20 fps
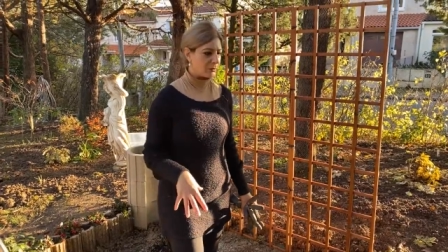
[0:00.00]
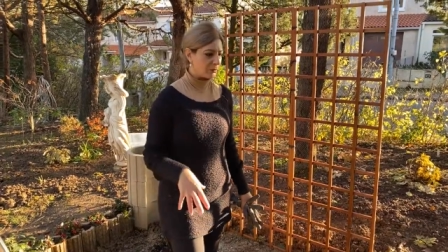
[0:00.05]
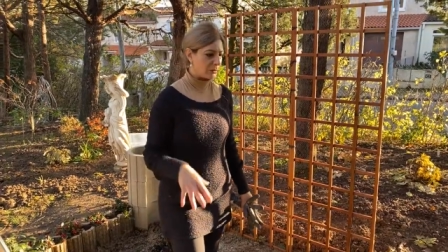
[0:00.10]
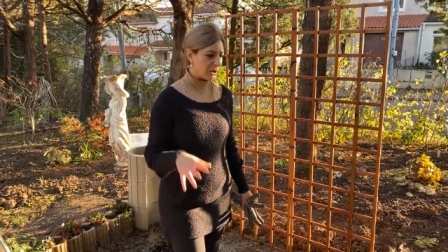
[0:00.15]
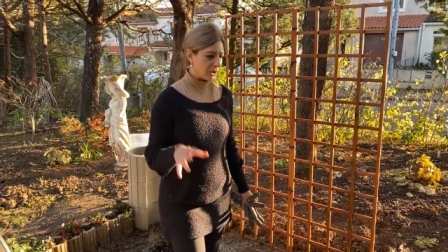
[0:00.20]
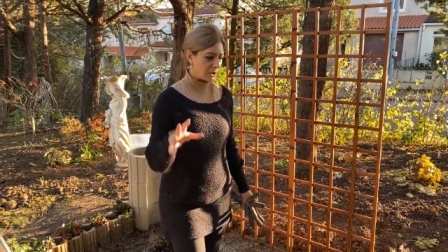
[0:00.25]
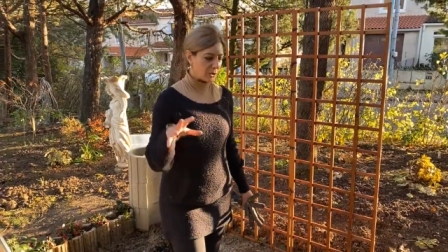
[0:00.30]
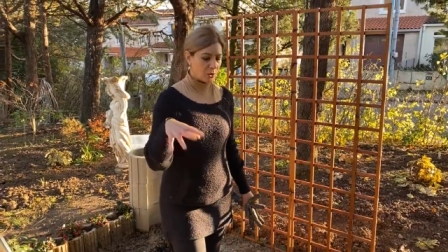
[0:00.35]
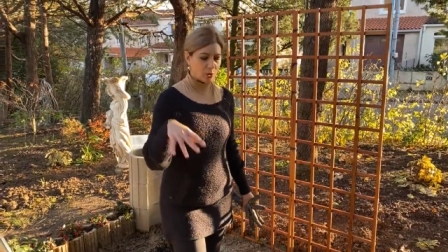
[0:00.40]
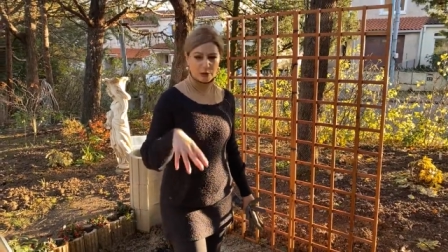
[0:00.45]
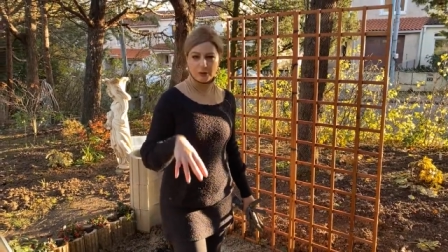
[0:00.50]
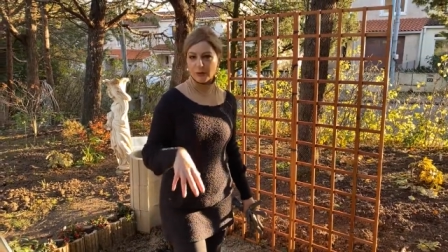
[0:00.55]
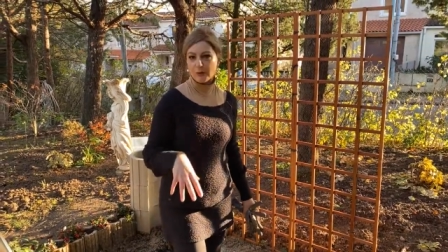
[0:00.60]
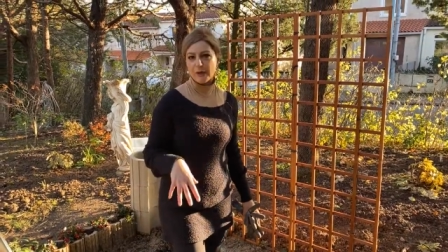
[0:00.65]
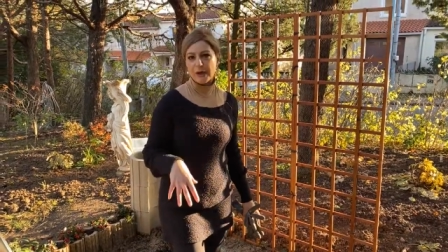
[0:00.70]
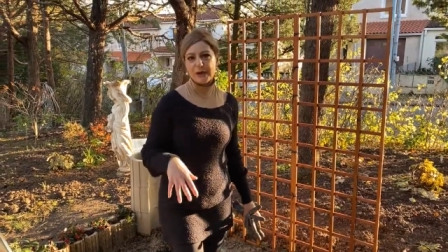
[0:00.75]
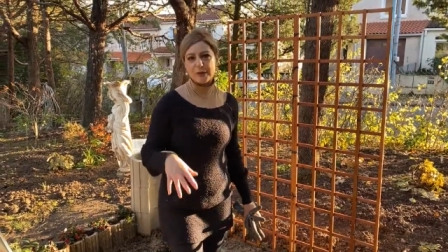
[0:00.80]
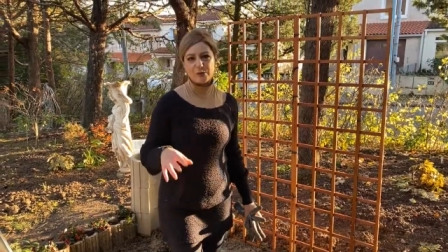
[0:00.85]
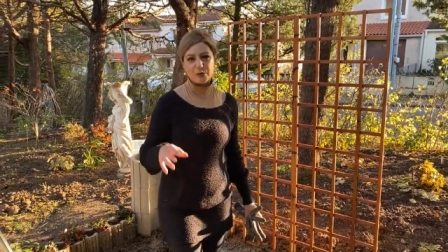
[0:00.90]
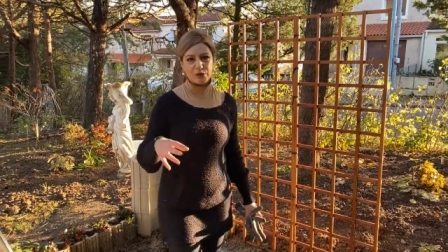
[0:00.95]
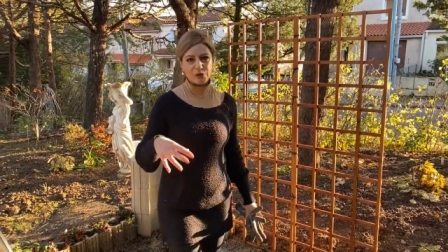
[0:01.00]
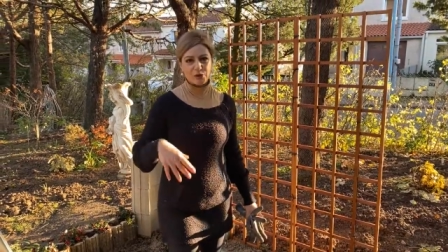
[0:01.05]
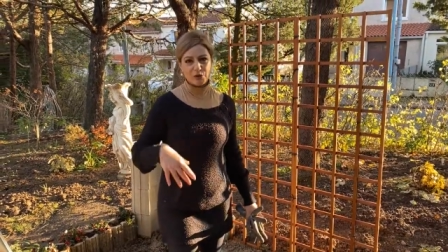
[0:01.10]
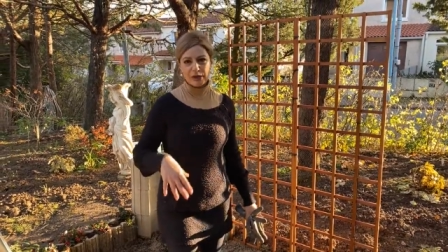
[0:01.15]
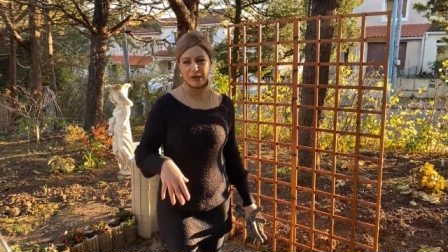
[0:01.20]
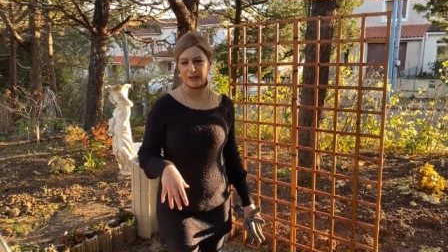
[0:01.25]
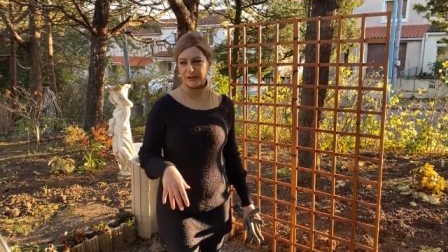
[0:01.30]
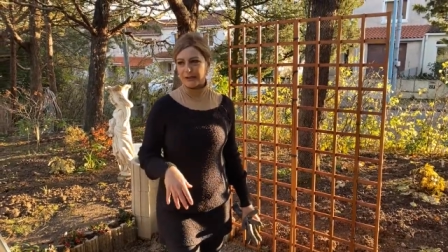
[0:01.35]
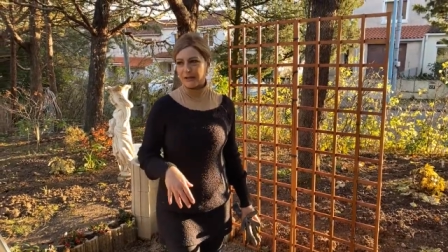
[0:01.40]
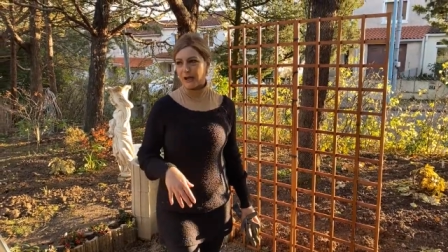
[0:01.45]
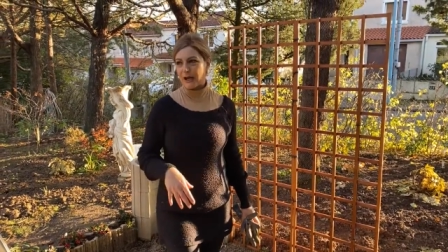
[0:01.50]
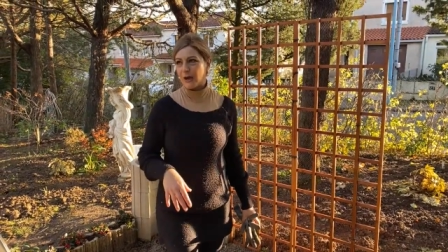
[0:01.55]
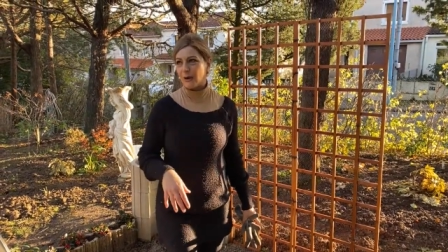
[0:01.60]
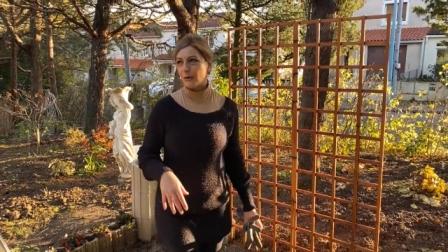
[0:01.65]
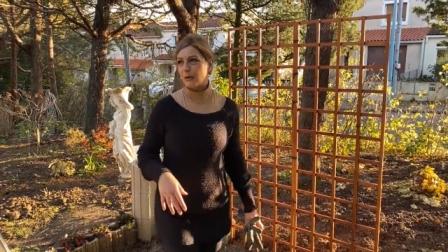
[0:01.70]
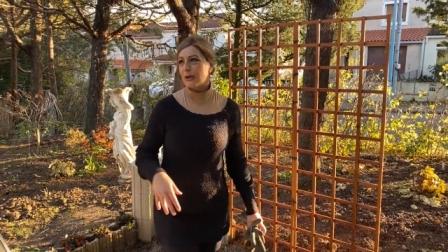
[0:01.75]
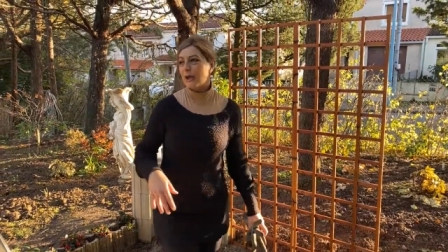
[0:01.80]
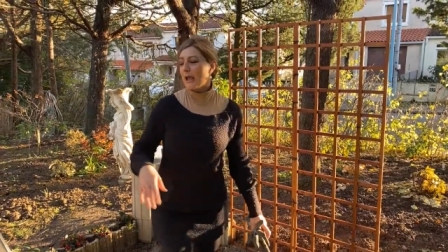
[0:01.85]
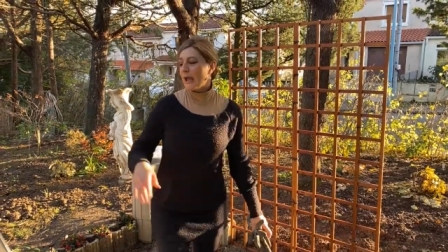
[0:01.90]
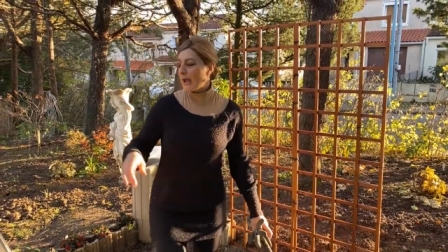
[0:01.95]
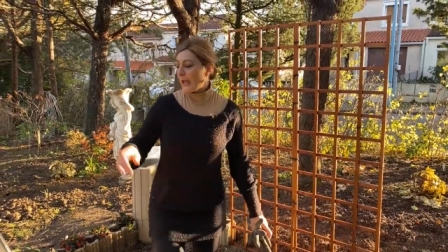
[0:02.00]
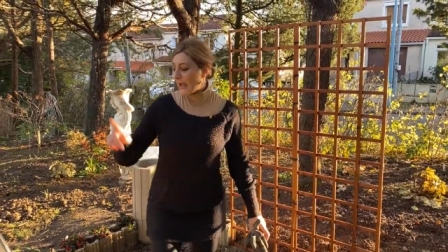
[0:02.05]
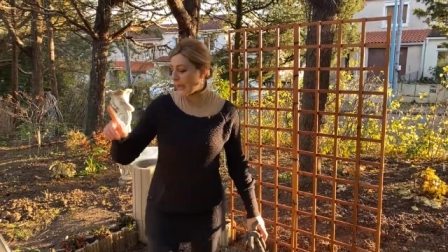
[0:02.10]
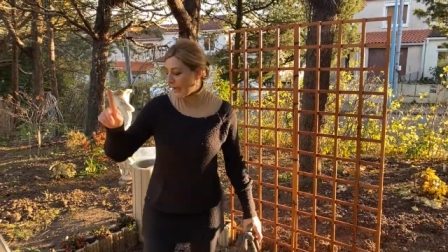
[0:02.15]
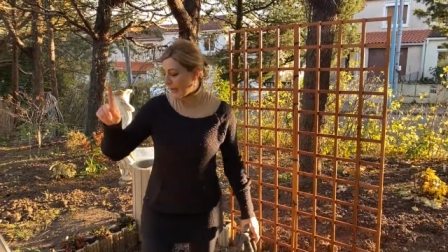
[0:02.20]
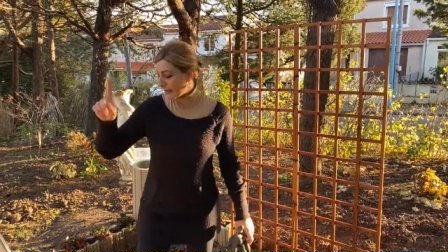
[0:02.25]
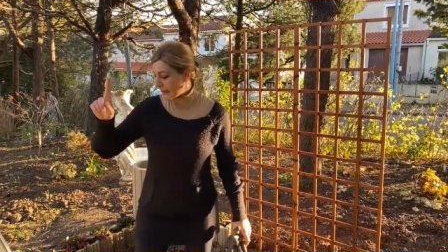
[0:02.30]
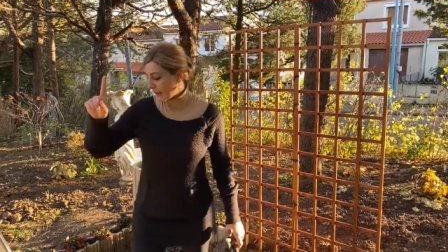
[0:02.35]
you know, all the rain will drain down. And